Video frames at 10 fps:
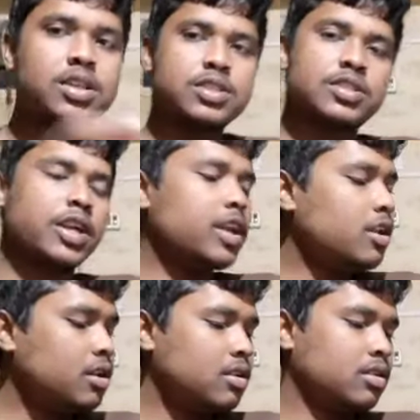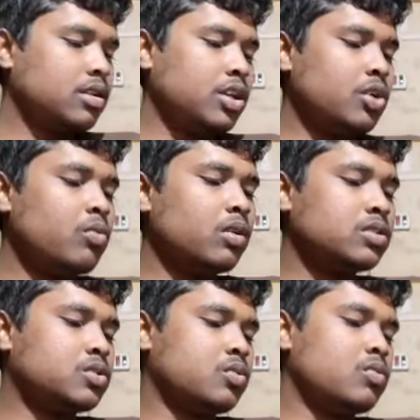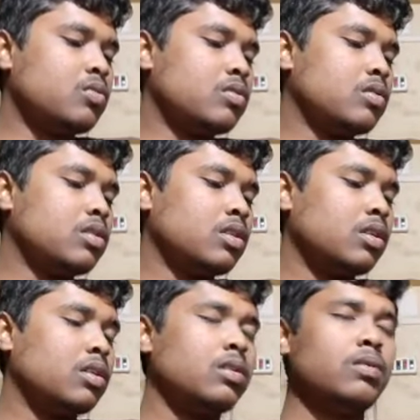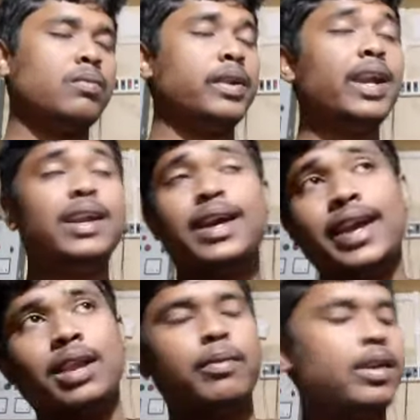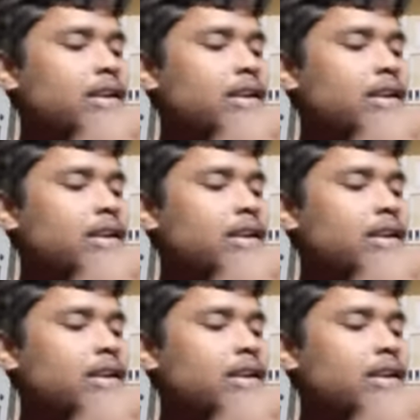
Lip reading: strain equals to delta L by